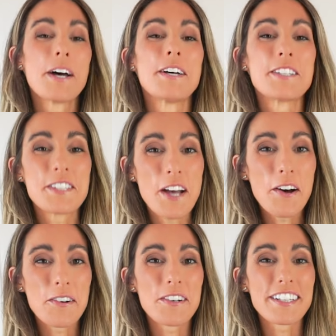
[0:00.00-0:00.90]

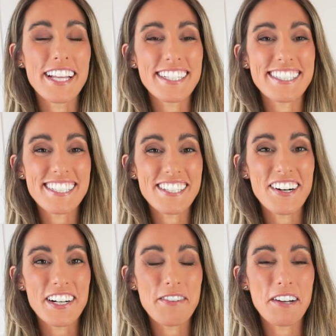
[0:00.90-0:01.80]
So let's
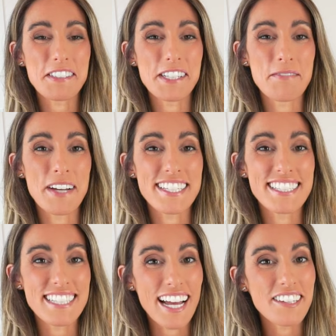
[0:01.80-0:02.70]
talk about some
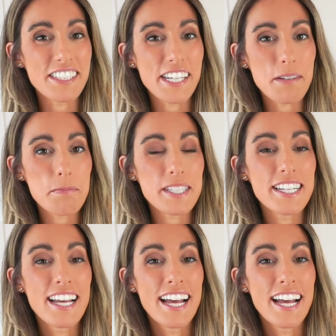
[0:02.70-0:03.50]
style tips